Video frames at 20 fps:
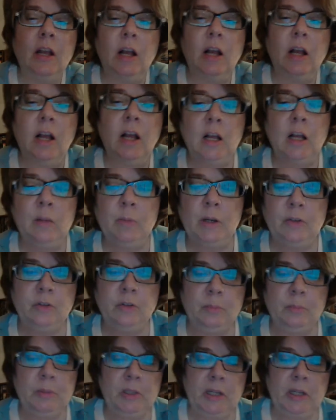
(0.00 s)
I
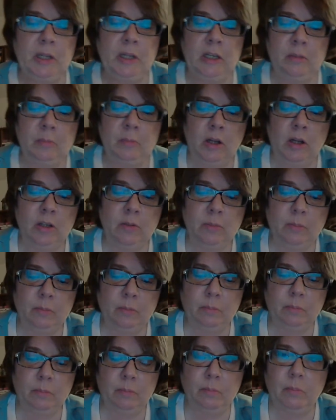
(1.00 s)
took plain mud,
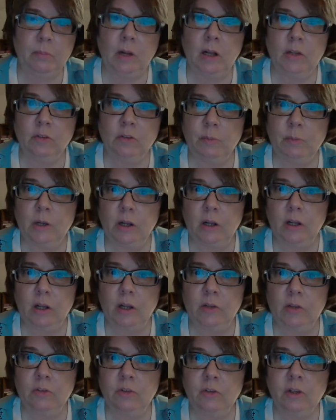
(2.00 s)
Mod
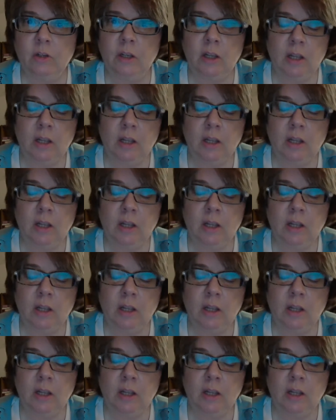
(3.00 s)
Podge,